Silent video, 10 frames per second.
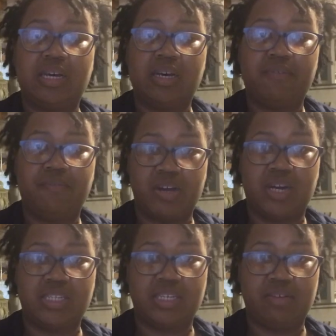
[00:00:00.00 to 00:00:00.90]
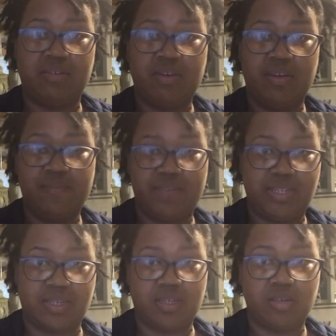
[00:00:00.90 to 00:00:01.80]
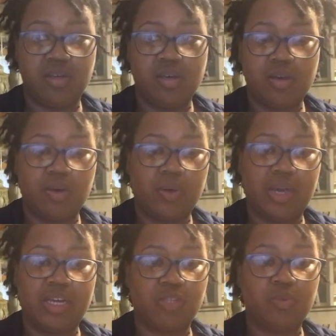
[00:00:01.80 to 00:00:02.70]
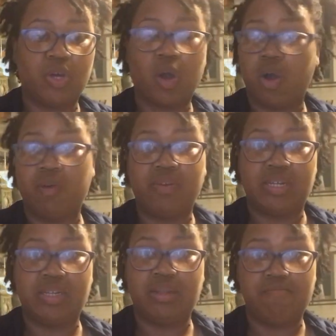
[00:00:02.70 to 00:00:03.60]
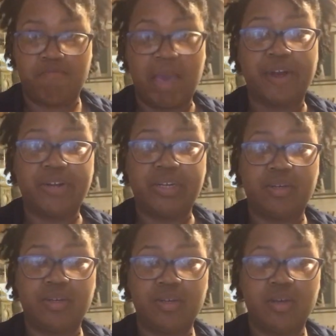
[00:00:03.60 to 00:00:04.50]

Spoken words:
the fiance visa, okay, because we are already married.